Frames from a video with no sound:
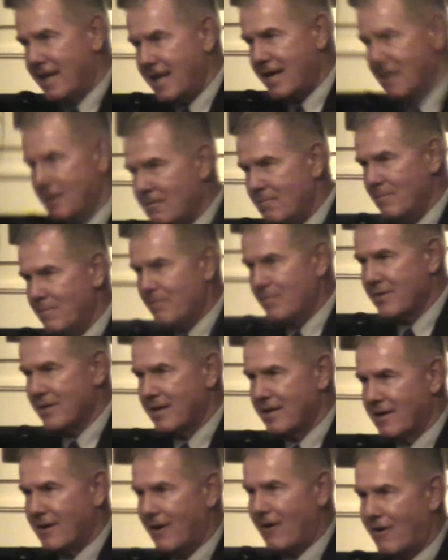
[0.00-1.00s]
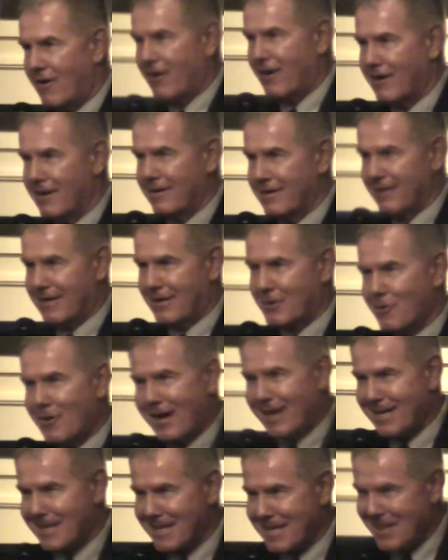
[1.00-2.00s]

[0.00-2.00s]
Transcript: him or a credit